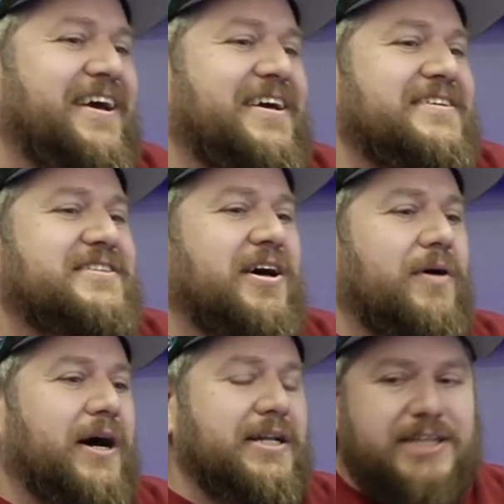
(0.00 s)

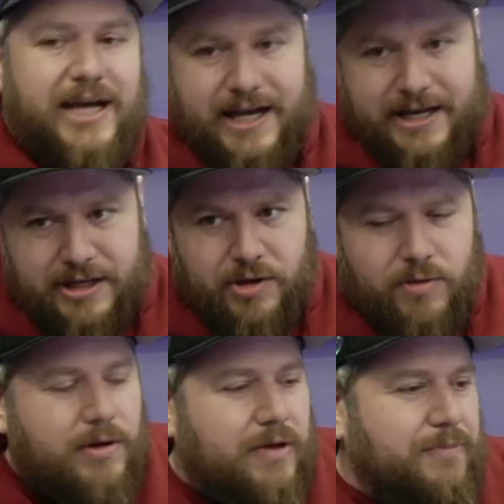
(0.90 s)
So, John,
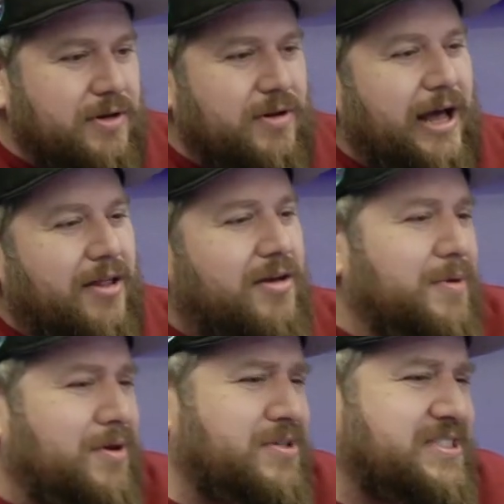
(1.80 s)
you have been. How long have you been
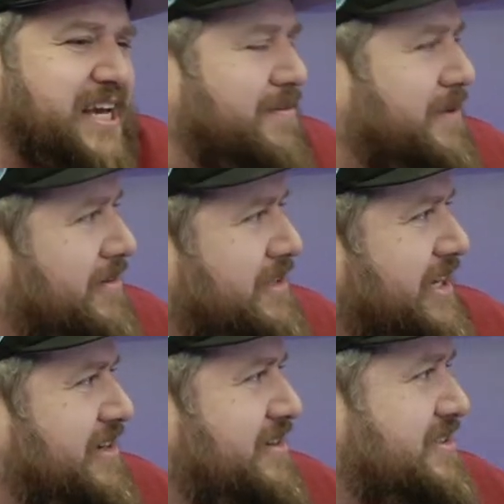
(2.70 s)
doing stand up now? 10
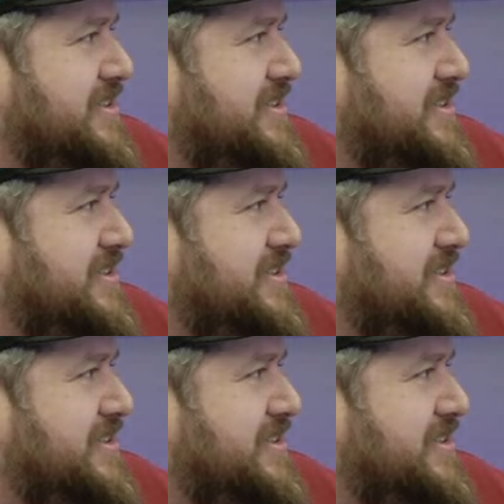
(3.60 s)
years?